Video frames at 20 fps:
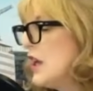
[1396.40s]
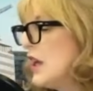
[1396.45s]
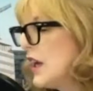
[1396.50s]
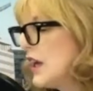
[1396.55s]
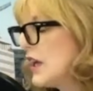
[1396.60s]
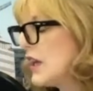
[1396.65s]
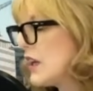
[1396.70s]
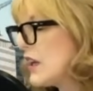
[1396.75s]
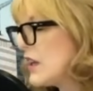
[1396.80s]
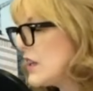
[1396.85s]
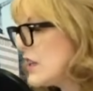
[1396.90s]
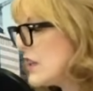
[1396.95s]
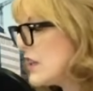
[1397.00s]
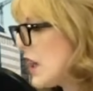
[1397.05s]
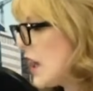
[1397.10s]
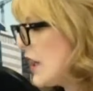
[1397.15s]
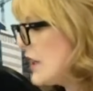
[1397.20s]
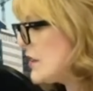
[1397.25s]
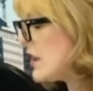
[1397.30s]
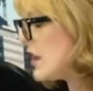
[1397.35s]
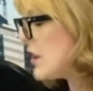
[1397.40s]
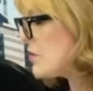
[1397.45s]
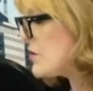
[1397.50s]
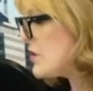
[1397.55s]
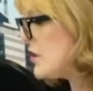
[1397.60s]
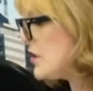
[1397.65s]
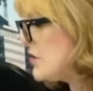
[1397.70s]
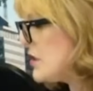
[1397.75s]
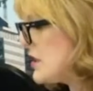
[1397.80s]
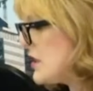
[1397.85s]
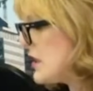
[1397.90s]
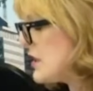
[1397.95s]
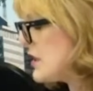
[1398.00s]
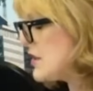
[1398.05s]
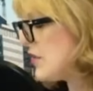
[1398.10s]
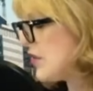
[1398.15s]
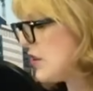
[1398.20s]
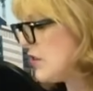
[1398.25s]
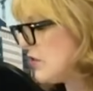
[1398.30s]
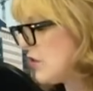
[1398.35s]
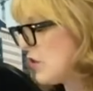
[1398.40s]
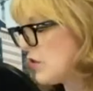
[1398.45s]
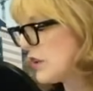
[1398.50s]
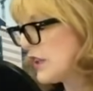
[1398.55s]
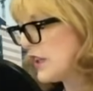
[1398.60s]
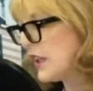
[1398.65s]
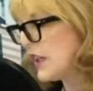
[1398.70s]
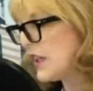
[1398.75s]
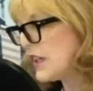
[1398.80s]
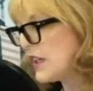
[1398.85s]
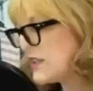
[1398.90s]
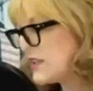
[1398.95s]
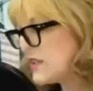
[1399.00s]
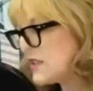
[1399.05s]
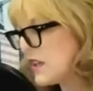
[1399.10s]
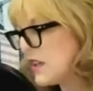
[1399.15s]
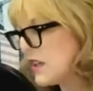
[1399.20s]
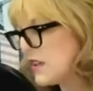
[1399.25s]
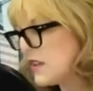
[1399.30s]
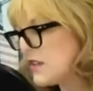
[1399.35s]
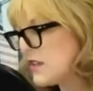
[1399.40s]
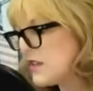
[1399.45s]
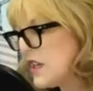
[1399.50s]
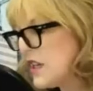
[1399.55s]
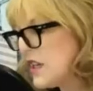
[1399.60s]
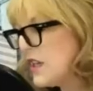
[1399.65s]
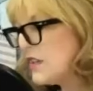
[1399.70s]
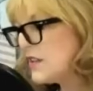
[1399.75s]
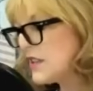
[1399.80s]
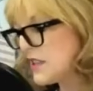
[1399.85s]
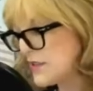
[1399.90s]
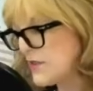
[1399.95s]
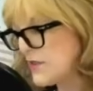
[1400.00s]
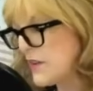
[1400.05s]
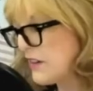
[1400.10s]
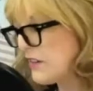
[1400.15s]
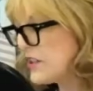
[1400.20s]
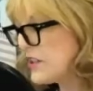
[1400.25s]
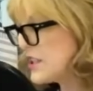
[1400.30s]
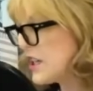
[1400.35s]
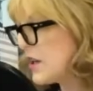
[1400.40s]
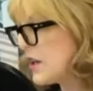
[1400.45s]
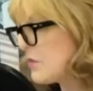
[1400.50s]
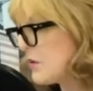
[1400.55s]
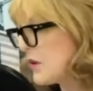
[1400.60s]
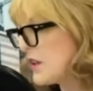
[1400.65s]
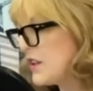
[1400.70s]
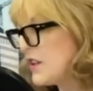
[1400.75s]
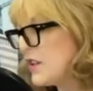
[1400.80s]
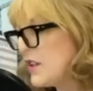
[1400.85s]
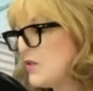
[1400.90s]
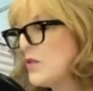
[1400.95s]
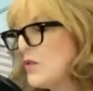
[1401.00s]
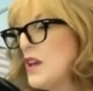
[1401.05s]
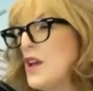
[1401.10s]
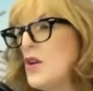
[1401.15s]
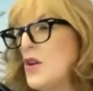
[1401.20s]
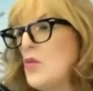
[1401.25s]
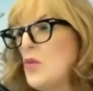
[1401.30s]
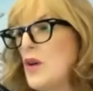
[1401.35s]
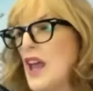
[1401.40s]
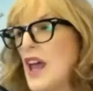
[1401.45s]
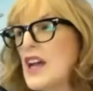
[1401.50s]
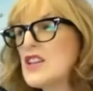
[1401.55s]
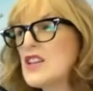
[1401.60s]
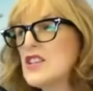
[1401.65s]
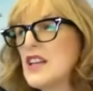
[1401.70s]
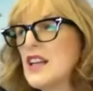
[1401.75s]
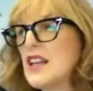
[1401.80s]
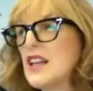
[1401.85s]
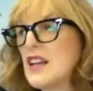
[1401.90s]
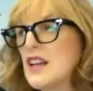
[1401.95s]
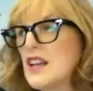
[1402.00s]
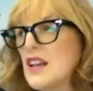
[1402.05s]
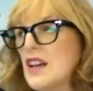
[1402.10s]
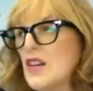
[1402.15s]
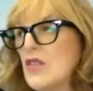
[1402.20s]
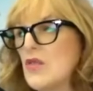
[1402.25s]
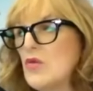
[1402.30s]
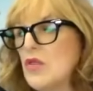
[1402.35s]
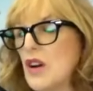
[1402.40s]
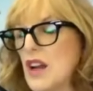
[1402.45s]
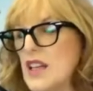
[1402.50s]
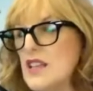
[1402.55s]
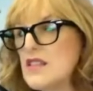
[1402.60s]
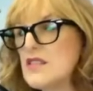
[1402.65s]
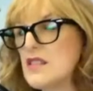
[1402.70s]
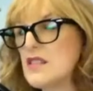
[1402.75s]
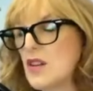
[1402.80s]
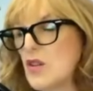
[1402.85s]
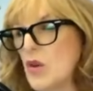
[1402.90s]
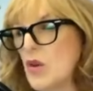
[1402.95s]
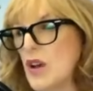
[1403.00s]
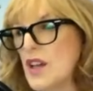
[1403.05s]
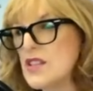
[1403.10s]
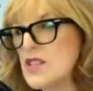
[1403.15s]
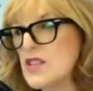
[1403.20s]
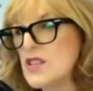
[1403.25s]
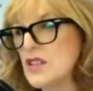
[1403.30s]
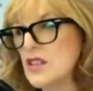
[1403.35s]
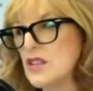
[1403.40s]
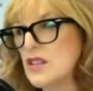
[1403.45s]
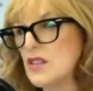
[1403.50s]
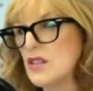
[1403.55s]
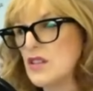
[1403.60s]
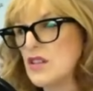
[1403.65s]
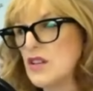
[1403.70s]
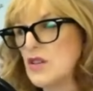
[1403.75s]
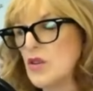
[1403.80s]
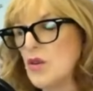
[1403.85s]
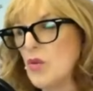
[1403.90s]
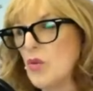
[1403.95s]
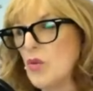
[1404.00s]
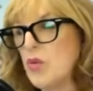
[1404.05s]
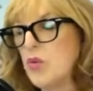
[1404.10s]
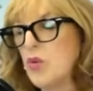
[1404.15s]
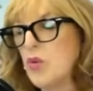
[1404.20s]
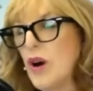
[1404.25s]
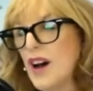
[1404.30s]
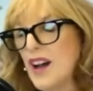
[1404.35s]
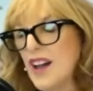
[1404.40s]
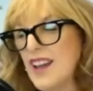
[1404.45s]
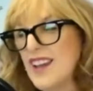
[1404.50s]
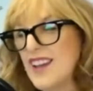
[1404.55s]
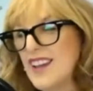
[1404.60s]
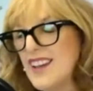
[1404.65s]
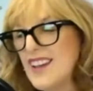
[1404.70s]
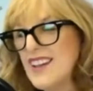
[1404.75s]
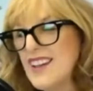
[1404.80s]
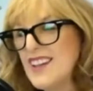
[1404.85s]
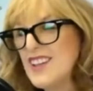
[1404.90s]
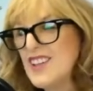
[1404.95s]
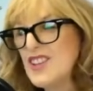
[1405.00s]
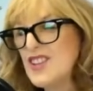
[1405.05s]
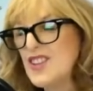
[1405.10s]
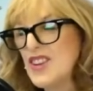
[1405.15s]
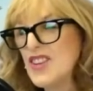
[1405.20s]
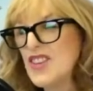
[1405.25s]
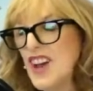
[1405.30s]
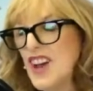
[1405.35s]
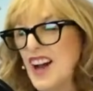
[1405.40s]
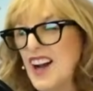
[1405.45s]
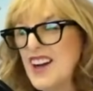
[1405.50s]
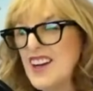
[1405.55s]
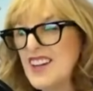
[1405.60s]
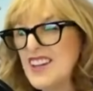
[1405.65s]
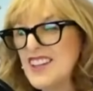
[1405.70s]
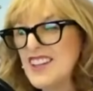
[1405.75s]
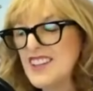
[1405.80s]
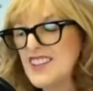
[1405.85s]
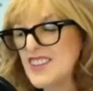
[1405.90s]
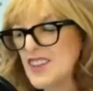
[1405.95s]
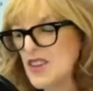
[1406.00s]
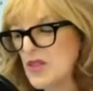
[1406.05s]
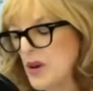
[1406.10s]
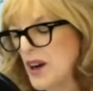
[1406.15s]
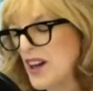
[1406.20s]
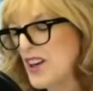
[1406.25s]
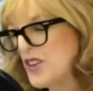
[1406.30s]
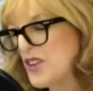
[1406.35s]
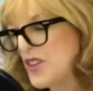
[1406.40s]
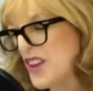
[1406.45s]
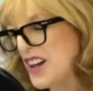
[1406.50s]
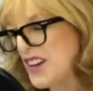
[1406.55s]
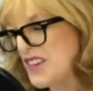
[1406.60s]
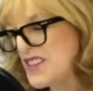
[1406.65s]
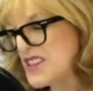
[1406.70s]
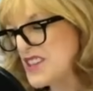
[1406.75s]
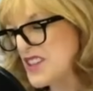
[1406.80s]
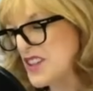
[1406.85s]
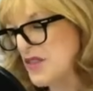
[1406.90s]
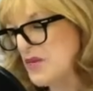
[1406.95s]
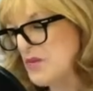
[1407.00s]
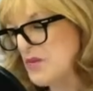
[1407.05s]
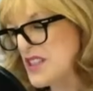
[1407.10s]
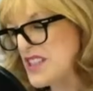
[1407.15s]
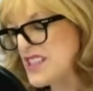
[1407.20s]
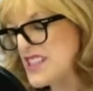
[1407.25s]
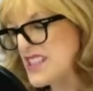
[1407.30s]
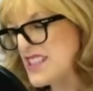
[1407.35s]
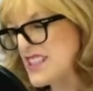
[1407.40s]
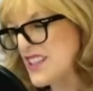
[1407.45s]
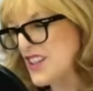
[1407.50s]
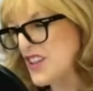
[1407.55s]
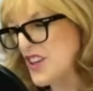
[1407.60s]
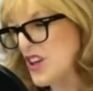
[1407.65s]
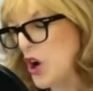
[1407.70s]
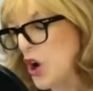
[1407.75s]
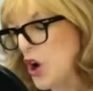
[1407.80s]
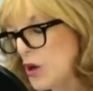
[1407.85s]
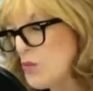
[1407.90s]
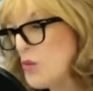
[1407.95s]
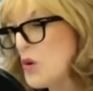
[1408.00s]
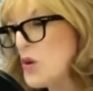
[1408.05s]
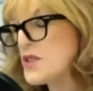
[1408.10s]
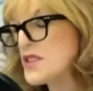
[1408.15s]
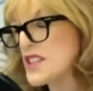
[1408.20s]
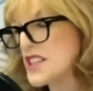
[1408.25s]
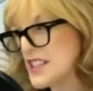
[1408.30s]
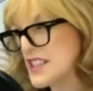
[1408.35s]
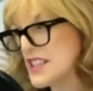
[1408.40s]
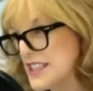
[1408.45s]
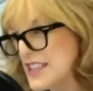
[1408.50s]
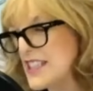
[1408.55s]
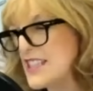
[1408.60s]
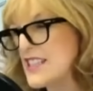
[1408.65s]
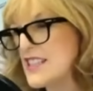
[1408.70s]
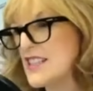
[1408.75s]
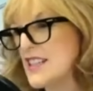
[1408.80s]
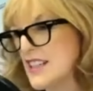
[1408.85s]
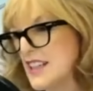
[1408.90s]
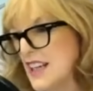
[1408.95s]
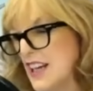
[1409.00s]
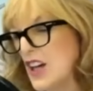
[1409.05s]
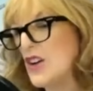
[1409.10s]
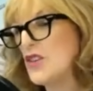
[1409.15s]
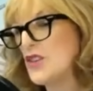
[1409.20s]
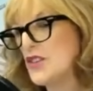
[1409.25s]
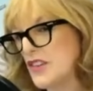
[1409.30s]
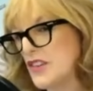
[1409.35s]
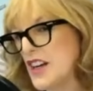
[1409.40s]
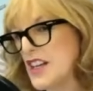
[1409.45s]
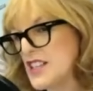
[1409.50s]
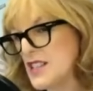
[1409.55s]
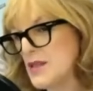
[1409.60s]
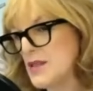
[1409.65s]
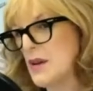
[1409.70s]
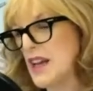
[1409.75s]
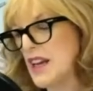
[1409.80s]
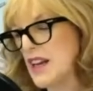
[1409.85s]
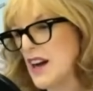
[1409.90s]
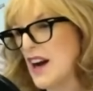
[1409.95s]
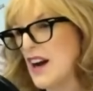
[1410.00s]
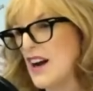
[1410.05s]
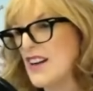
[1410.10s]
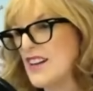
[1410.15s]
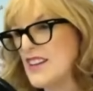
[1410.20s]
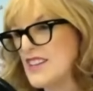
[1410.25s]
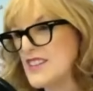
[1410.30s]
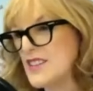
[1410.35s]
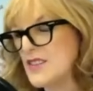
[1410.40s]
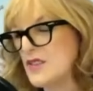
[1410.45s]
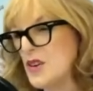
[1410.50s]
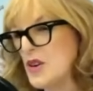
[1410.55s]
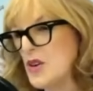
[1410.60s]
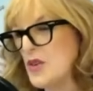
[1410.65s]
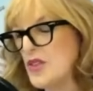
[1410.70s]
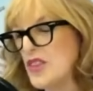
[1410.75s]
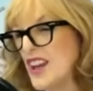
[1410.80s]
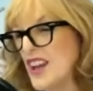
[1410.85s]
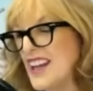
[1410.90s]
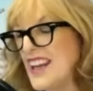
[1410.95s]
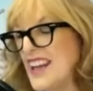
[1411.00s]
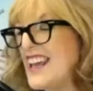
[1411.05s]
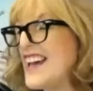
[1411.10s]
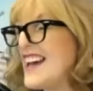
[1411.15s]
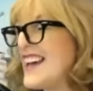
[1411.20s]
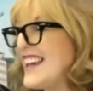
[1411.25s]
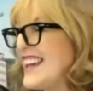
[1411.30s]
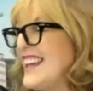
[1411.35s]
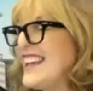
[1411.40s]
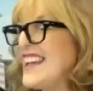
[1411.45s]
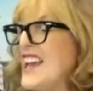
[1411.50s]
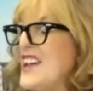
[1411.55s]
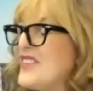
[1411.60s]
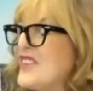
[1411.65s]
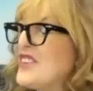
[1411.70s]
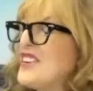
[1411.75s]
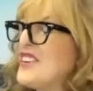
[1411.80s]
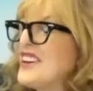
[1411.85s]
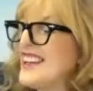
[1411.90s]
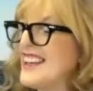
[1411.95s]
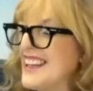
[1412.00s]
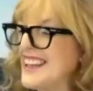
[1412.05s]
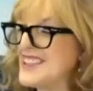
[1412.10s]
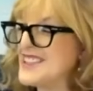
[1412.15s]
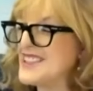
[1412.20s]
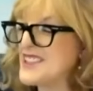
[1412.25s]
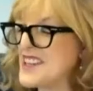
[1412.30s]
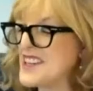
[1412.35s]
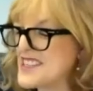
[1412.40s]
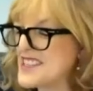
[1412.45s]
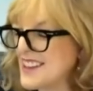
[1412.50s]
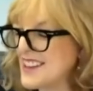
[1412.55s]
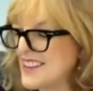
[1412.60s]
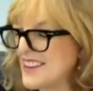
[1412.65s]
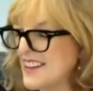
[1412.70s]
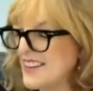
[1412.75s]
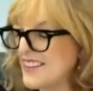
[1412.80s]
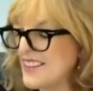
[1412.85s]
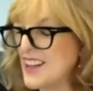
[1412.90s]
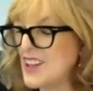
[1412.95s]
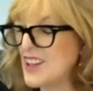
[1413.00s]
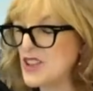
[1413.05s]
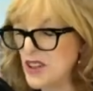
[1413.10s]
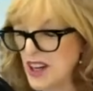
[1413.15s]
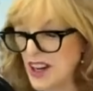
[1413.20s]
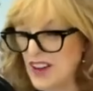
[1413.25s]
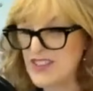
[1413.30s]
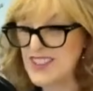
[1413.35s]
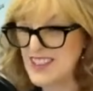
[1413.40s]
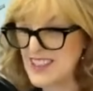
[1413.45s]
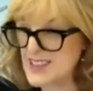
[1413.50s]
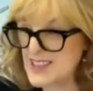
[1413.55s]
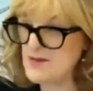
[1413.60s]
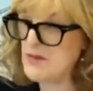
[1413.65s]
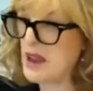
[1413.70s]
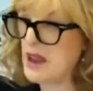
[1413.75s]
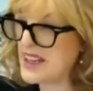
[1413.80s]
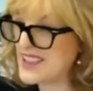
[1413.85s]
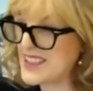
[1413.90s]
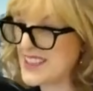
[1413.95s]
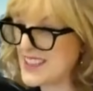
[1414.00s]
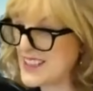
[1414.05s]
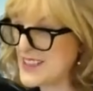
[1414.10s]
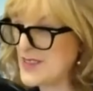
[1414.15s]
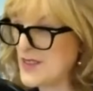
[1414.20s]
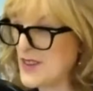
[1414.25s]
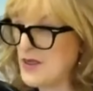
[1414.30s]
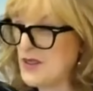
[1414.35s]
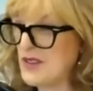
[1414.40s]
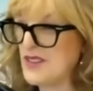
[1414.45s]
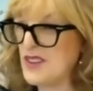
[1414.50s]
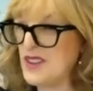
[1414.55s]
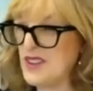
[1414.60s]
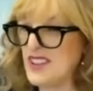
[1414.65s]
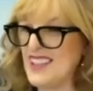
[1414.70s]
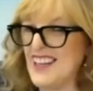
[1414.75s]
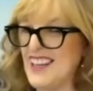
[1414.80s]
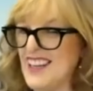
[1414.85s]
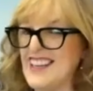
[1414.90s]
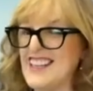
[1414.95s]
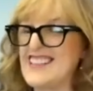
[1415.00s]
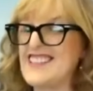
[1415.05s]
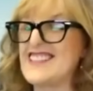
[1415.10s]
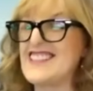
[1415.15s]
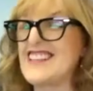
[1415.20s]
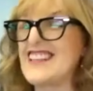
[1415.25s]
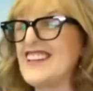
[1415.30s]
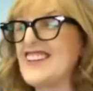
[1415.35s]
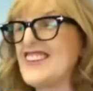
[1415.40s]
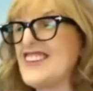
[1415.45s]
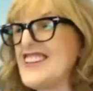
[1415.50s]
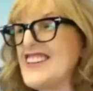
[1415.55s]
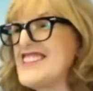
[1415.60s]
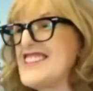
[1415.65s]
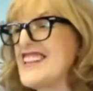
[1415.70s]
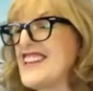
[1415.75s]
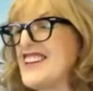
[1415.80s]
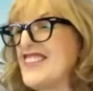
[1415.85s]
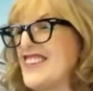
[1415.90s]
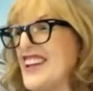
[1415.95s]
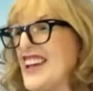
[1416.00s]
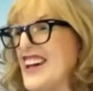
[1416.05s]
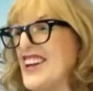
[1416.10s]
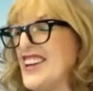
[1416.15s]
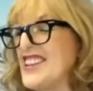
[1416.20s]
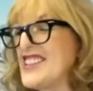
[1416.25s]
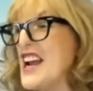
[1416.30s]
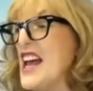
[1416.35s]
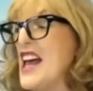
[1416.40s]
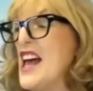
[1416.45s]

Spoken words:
I had the opportunity to interview Ronan Lyons on this very topic. We actually raised the question, why does Ireland, or why do the Irish government almost consistently underestimate Ireland's growth? And he gave a really interesting theory, and you'll have to listen back to the interview with Ronan Lyons to hear his theory on it.